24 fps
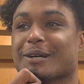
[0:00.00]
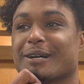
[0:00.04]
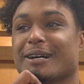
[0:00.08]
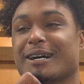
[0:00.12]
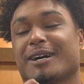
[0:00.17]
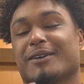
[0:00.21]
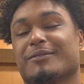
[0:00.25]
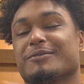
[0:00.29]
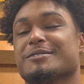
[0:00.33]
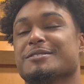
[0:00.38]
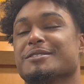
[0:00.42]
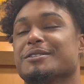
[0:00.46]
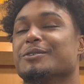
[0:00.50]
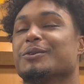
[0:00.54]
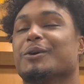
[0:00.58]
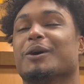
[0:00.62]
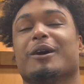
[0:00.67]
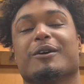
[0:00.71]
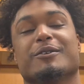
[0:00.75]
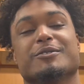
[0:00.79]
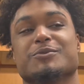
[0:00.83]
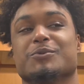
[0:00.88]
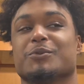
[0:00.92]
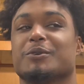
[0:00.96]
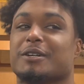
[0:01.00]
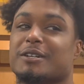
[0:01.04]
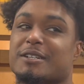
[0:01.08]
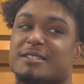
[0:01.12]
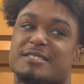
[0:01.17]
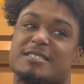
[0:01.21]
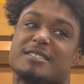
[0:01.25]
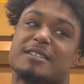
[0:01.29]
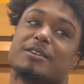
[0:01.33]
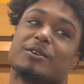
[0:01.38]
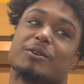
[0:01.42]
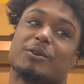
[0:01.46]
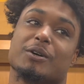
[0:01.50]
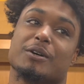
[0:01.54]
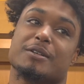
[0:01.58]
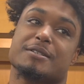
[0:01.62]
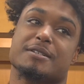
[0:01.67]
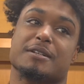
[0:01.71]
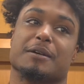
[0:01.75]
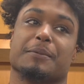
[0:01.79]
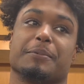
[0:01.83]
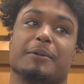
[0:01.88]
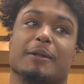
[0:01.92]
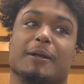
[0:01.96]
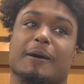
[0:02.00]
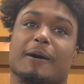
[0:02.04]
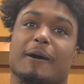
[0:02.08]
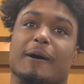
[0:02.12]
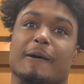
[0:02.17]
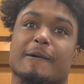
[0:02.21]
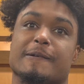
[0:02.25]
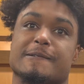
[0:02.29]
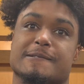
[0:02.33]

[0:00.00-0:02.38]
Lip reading: Obviously, you always want to continue and go to the playoffs.